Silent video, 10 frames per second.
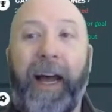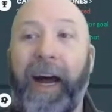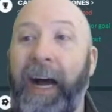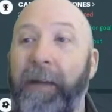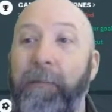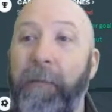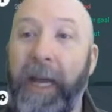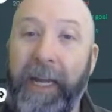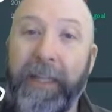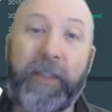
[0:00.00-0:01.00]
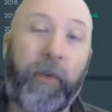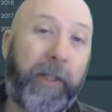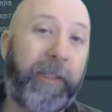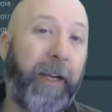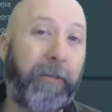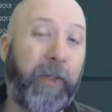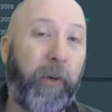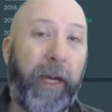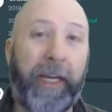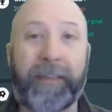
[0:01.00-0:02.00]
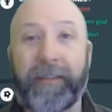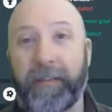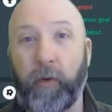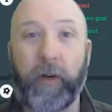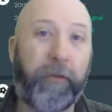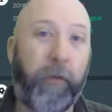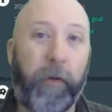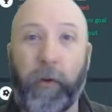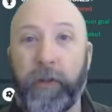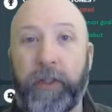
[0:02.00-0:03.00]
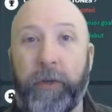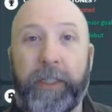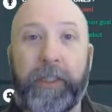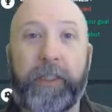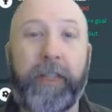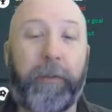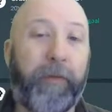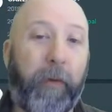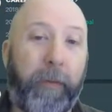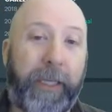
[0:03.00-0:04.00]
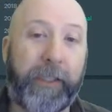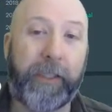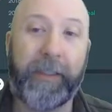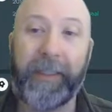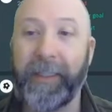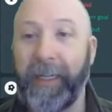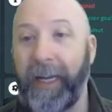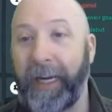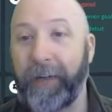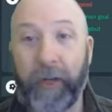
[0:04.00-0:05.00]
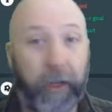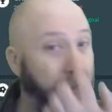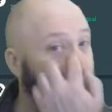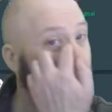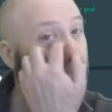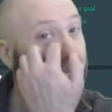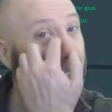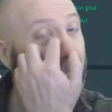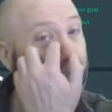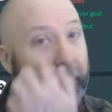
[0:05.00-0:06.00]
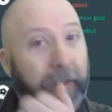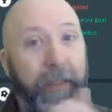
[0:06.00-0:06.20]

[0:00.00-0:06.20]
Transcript: I may switch it up to a sort of 4-4-2-ish type of formation. I don't know. So I can have